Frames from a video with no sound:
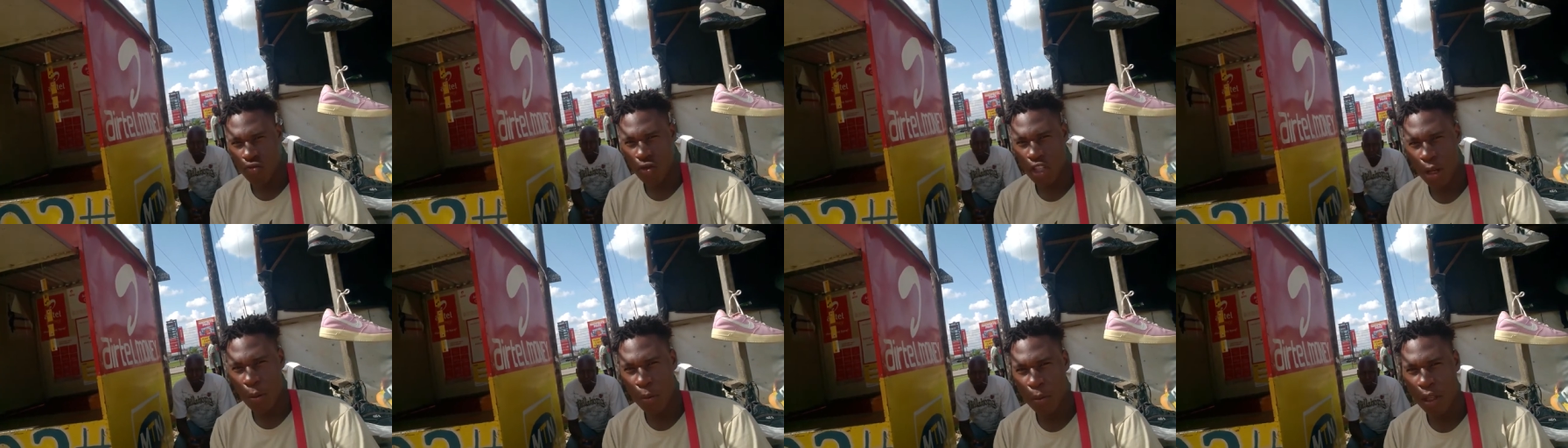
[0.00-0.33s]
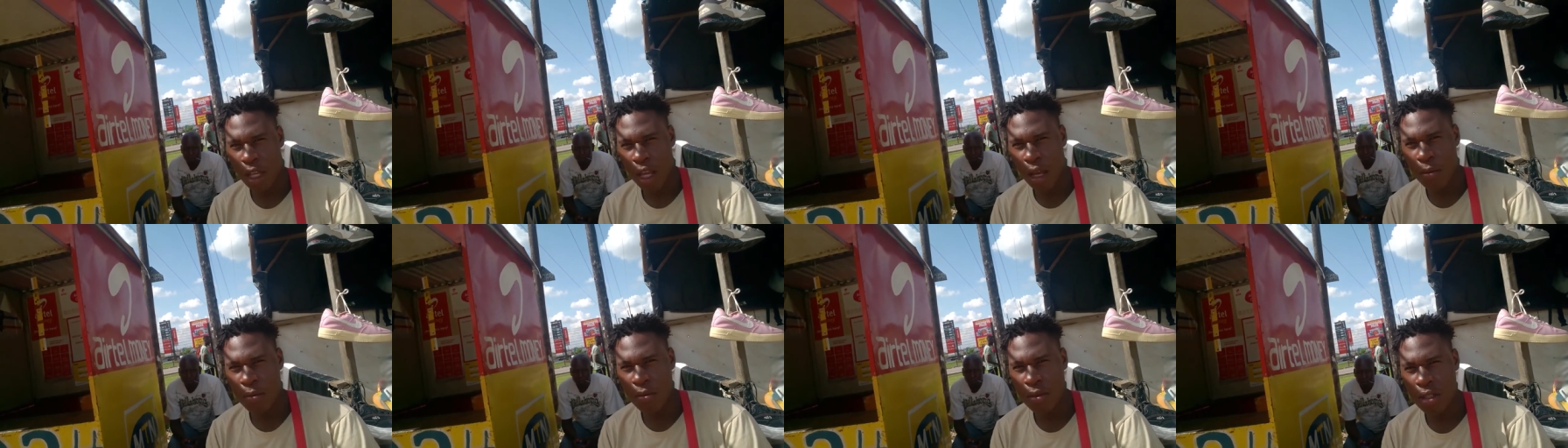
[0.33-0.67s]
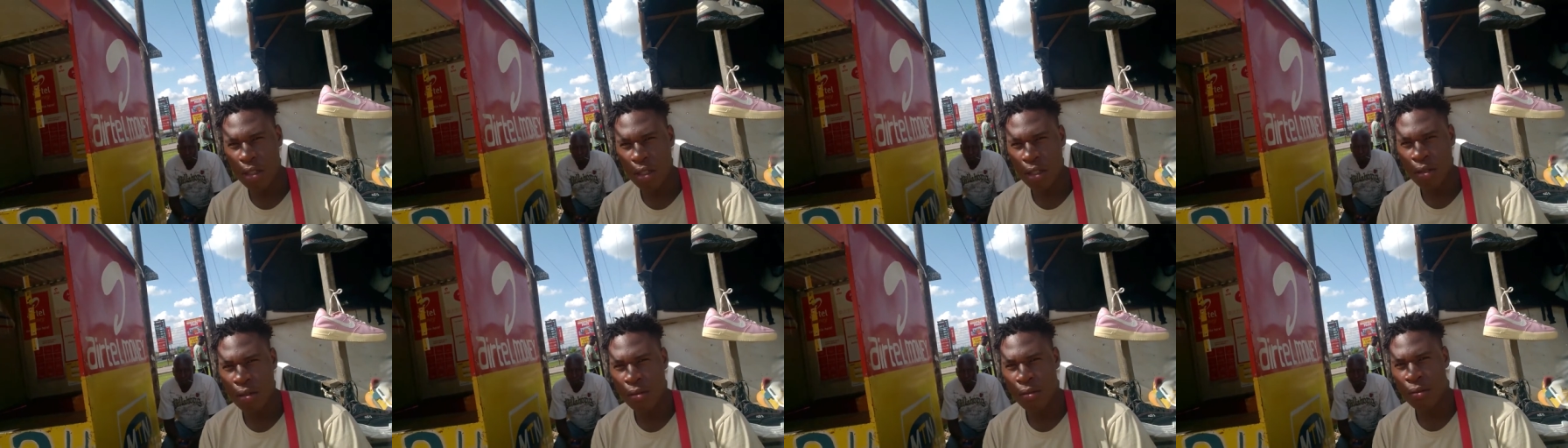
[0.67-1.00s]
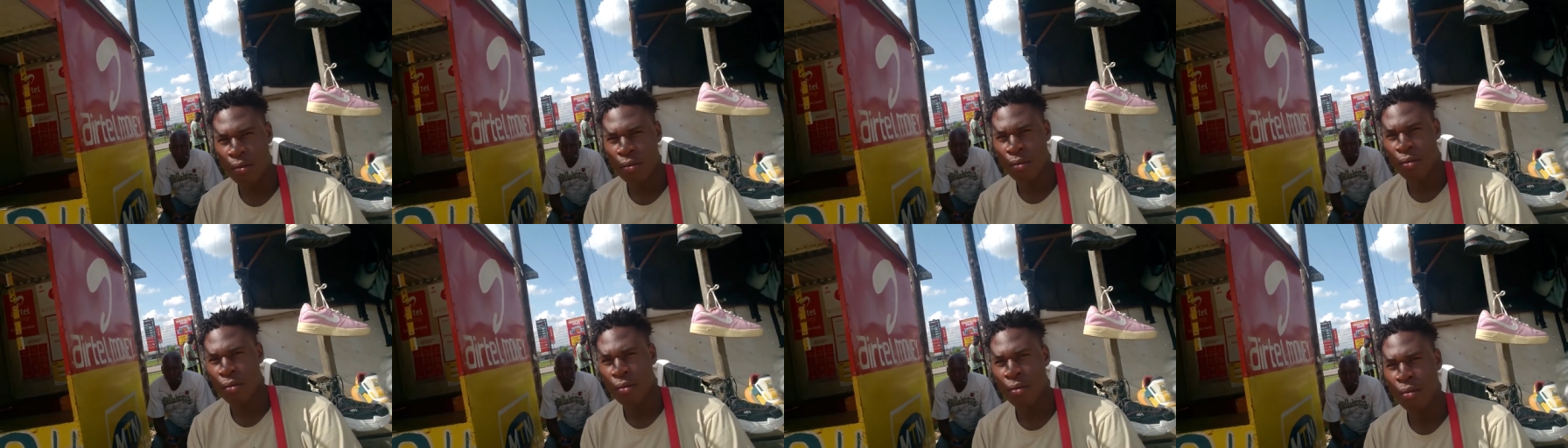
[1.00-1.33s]
Sometimes. So
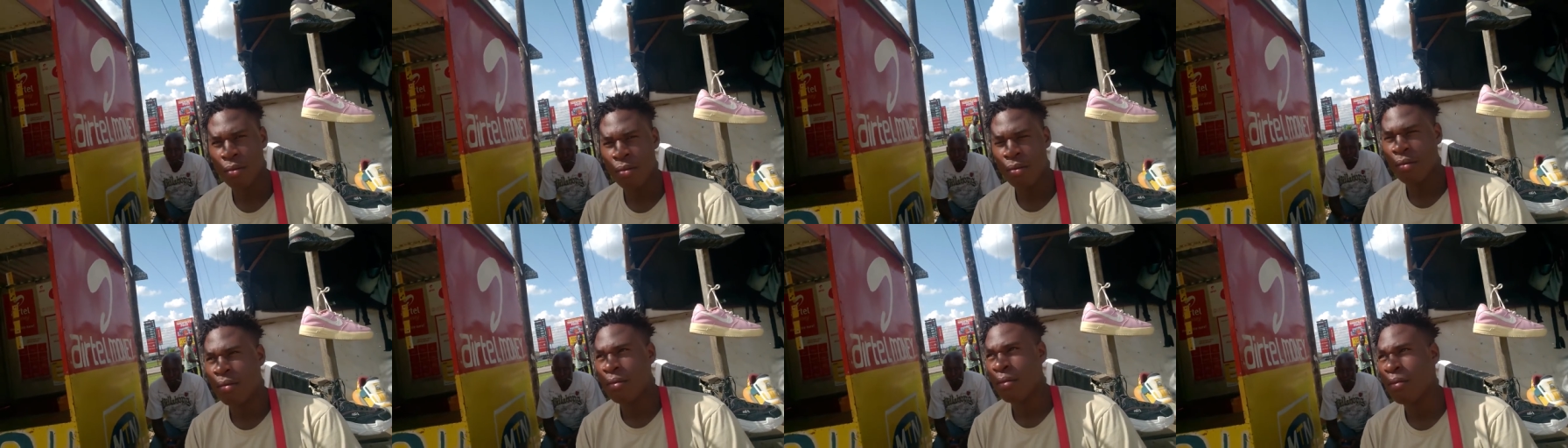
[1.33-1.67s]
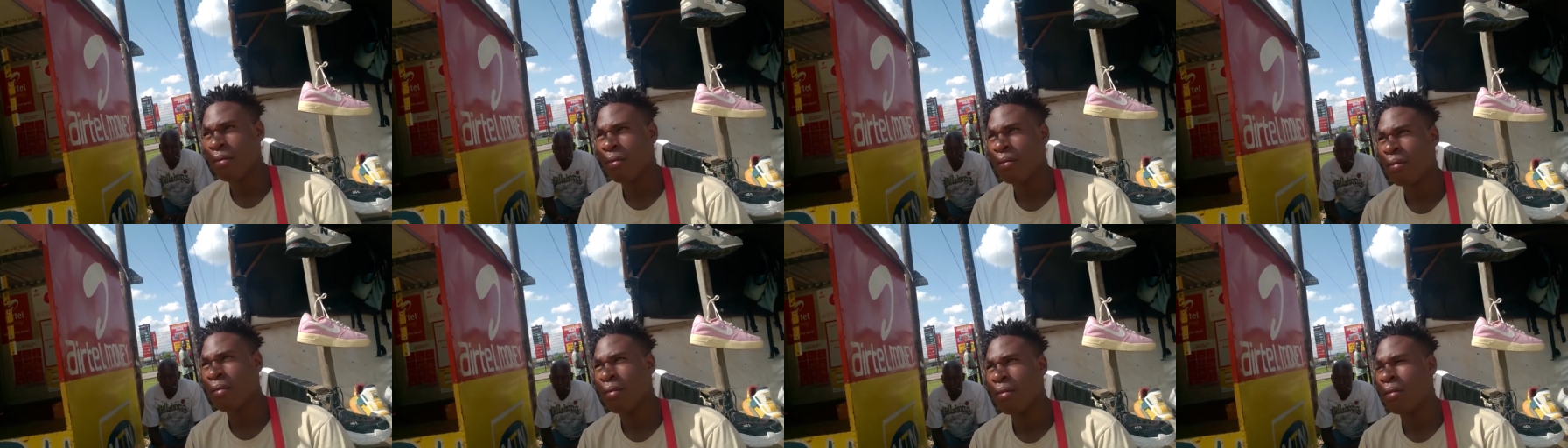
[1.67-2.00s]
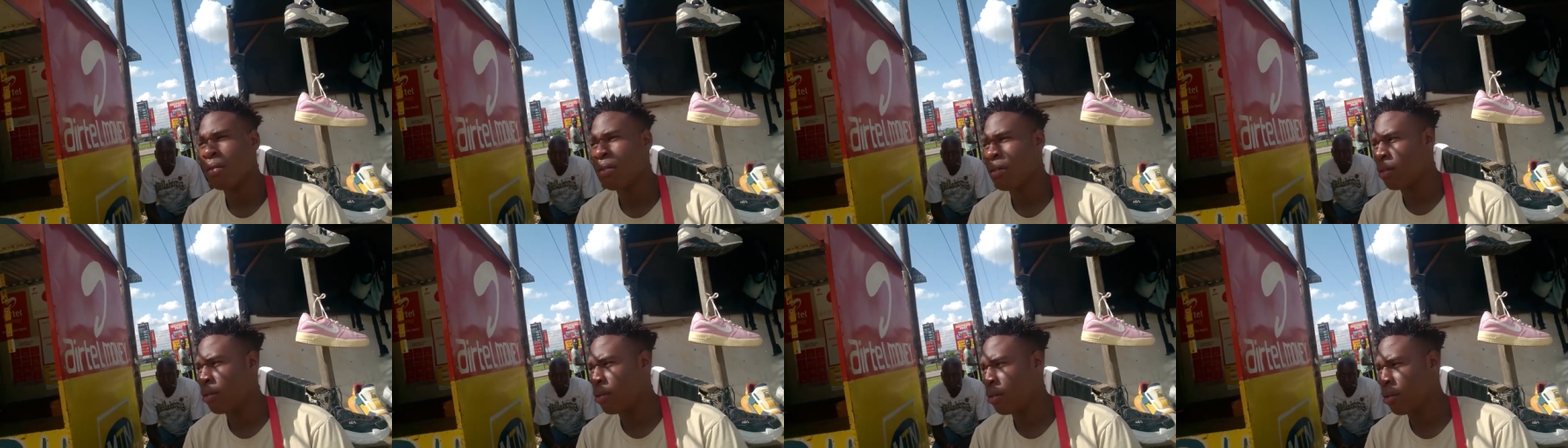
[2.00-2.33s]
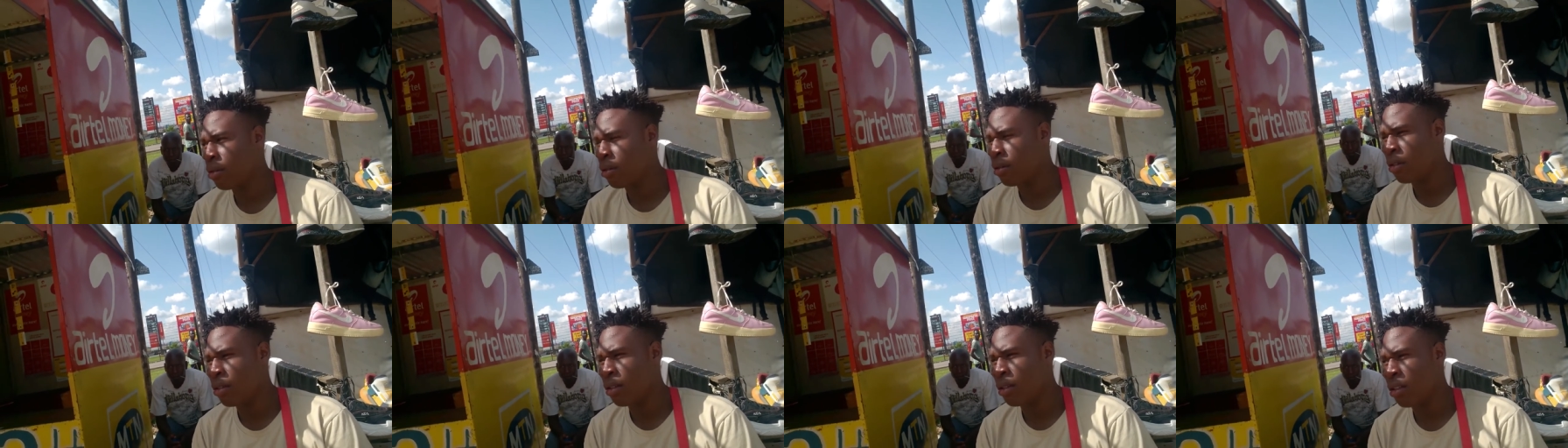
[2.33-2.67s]
it's not safe to change somebody's
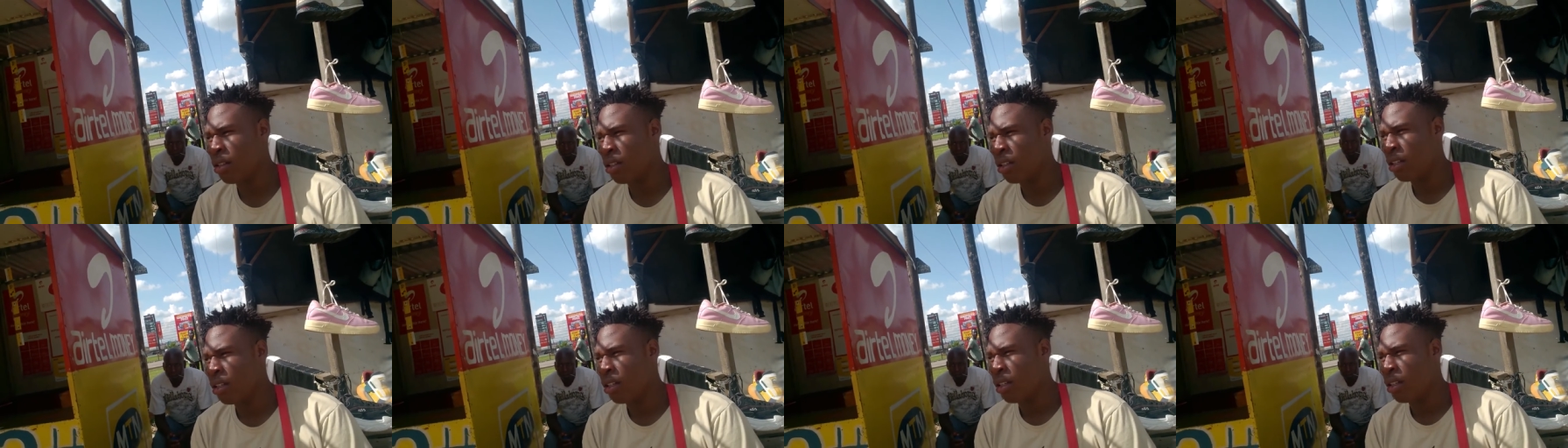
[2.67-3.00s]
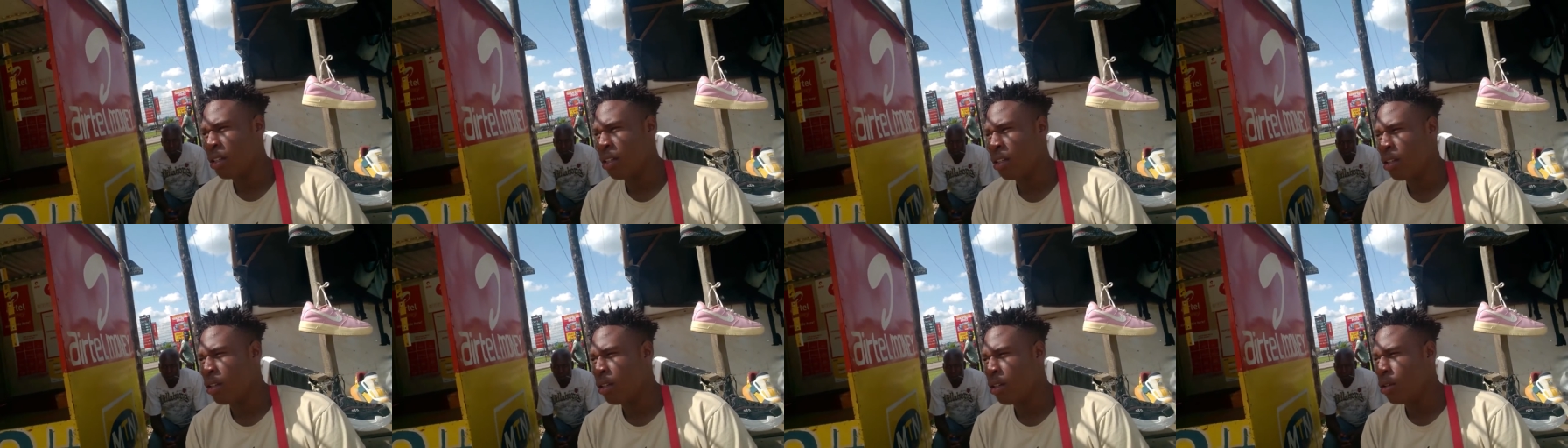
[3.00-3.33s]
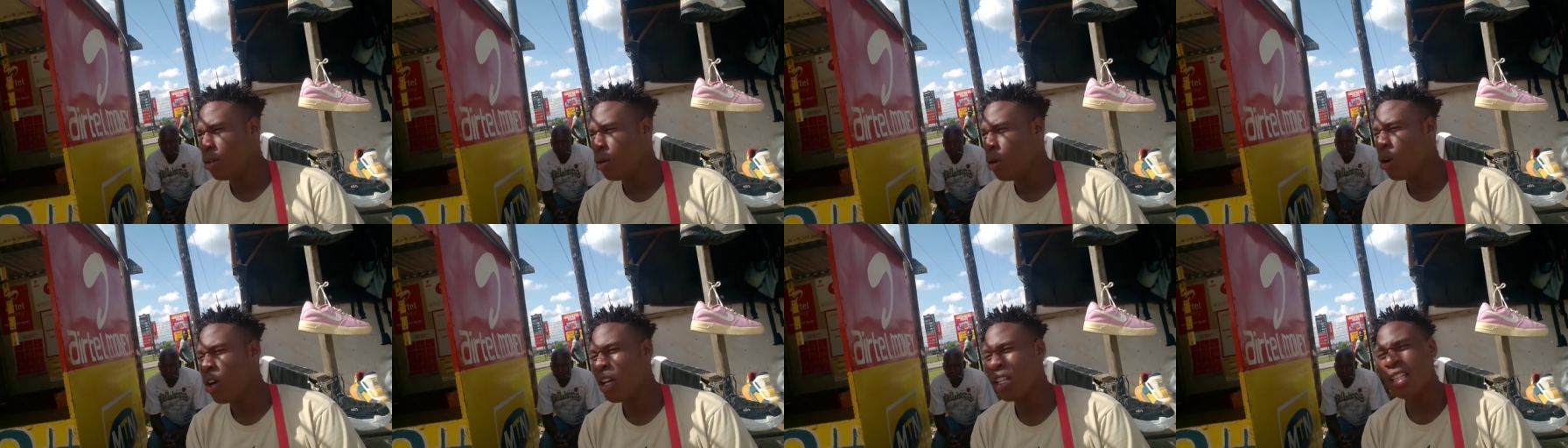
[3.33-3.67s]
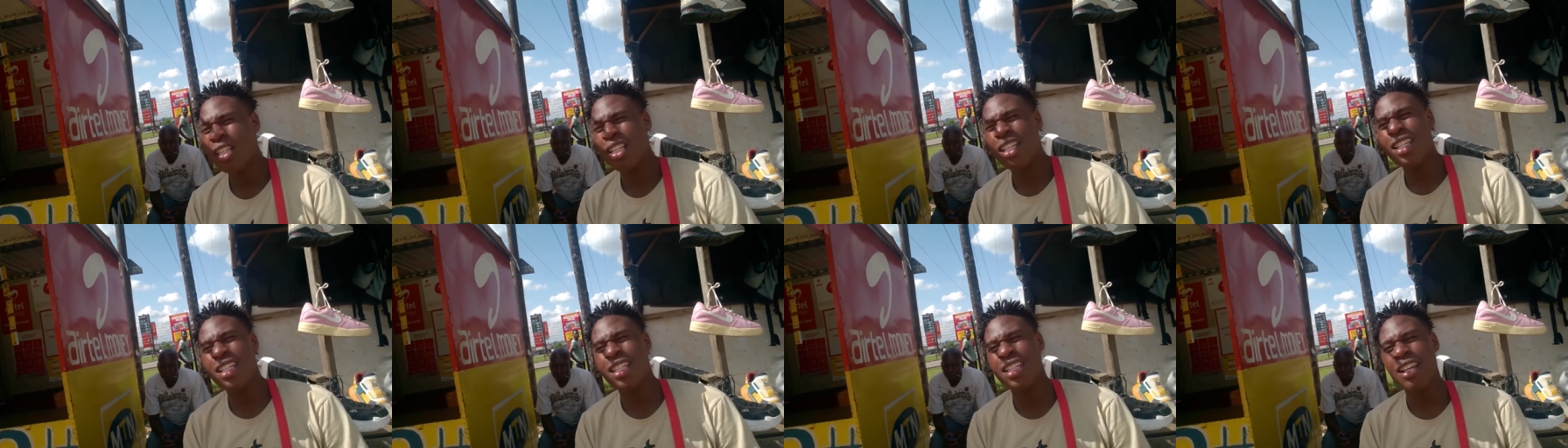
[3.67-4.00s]
money? No,
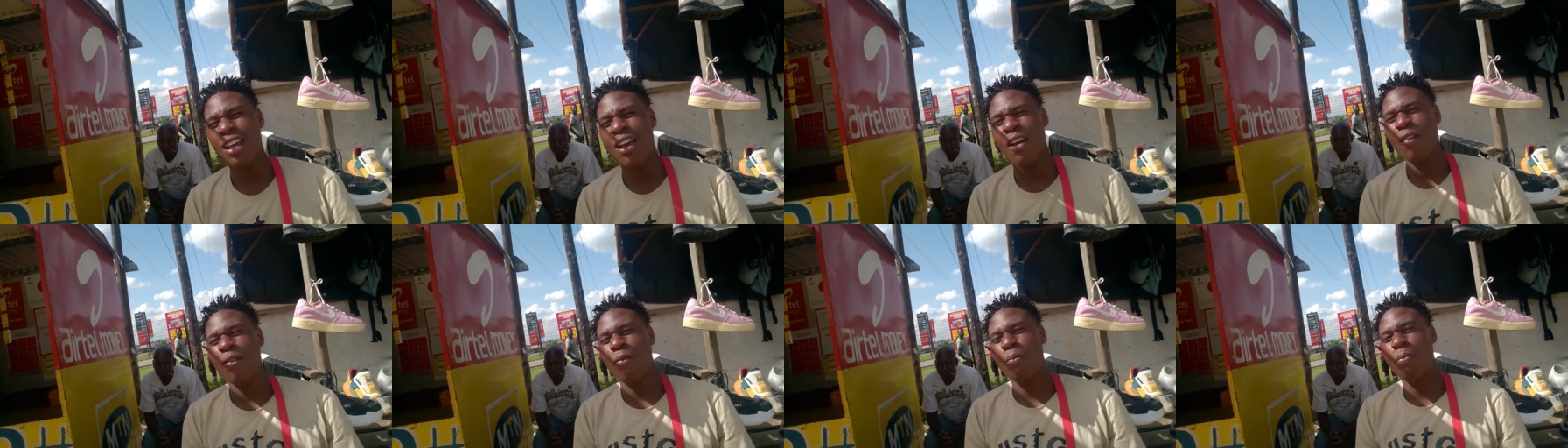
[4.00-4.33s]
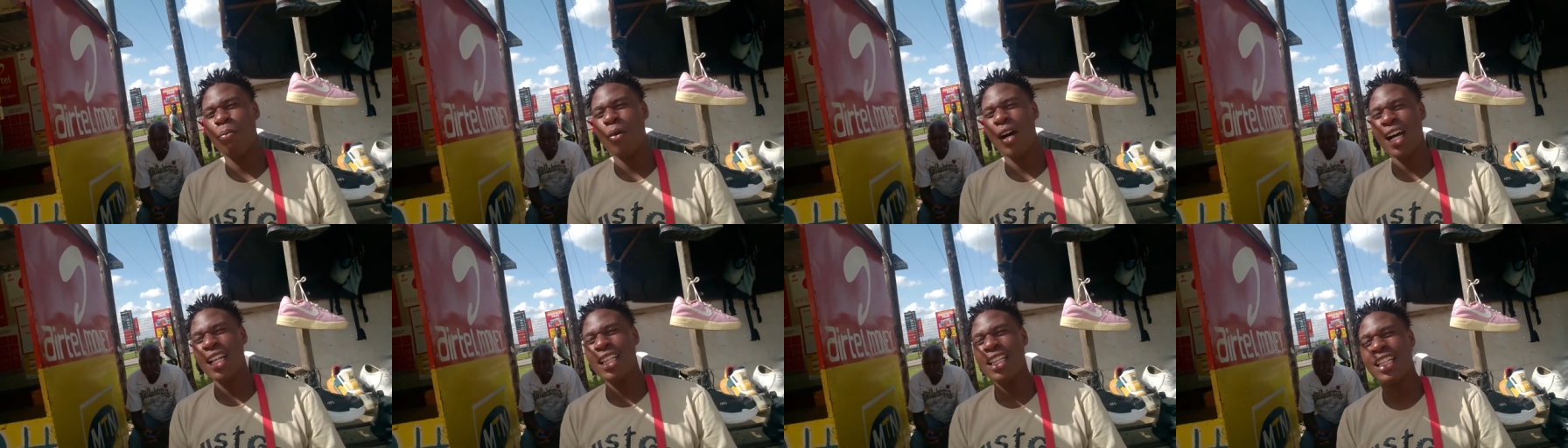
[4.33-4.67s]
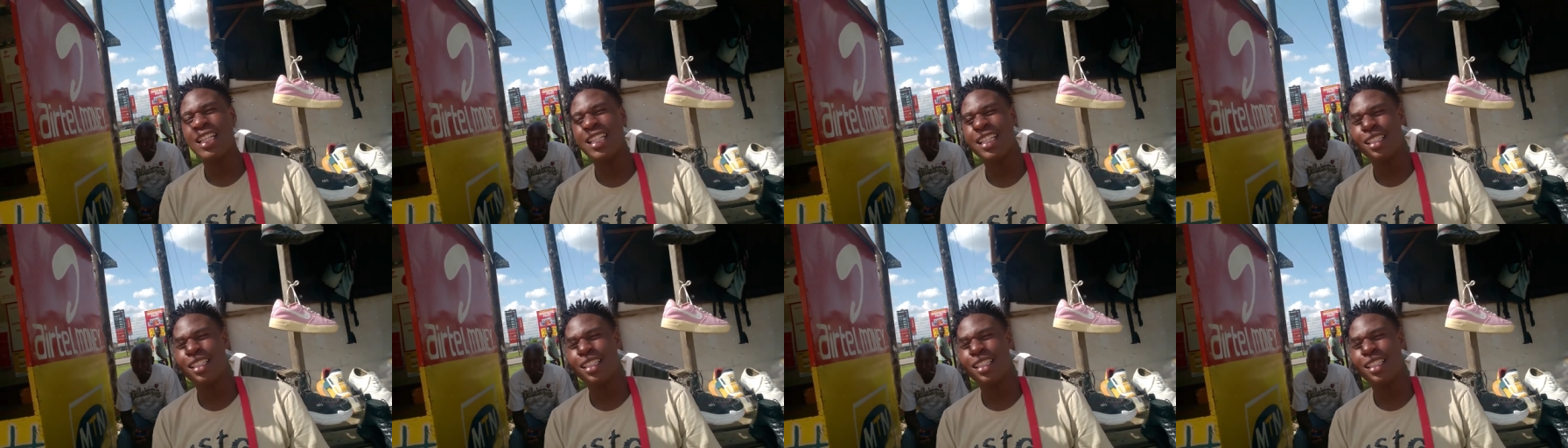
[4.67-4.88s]
it is safe, but